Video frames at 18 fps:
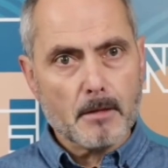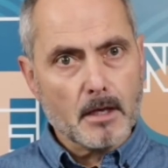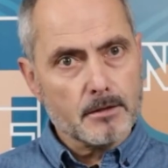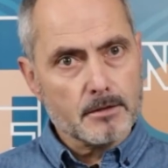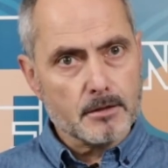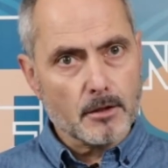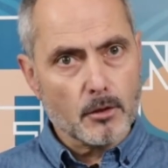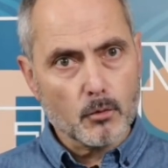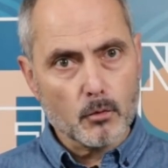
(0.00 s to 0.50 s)

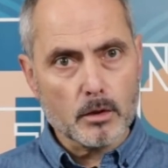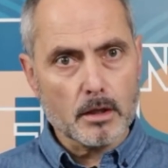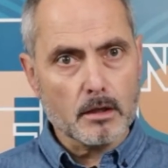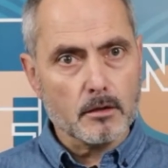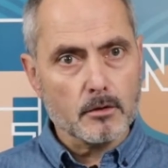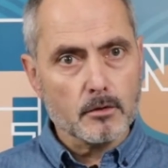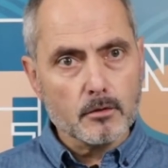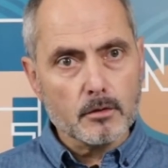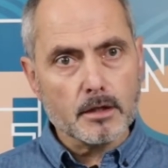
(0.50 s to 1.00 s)
So we
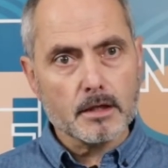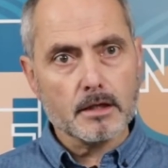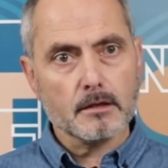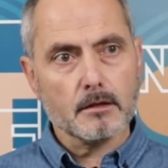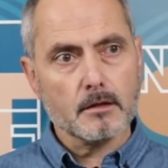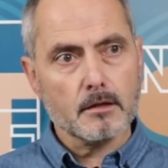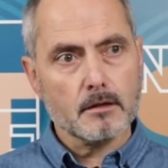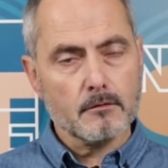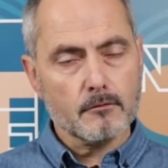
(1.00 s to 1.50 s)
are
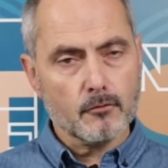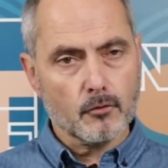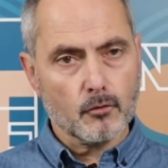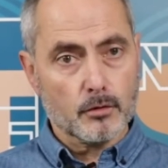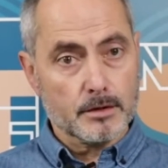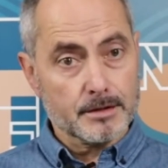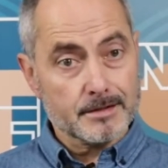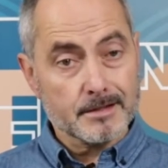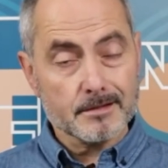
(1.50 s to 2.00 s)
looking for
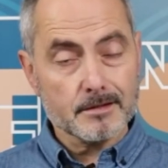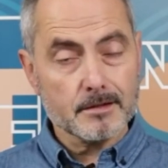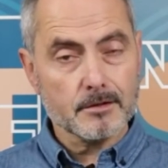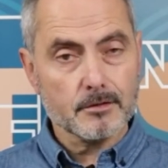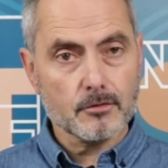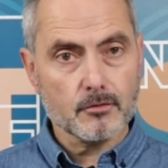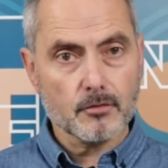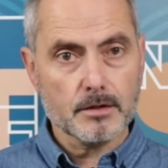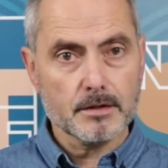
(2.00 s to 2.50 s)

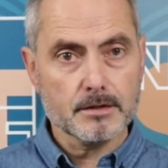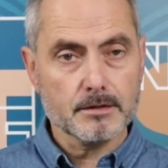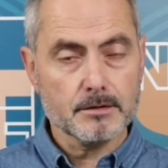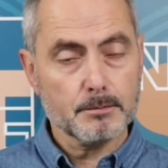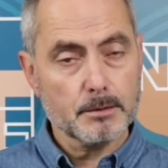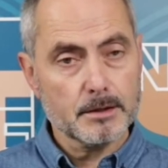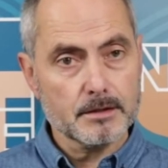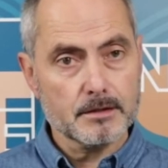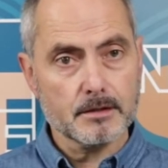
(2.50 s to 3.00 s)
resistant tree
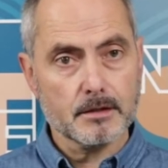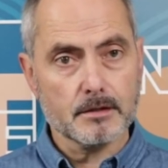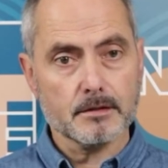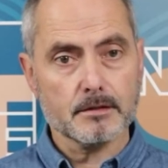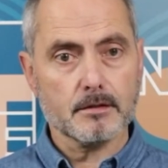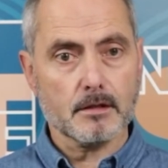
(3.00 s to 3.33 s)
species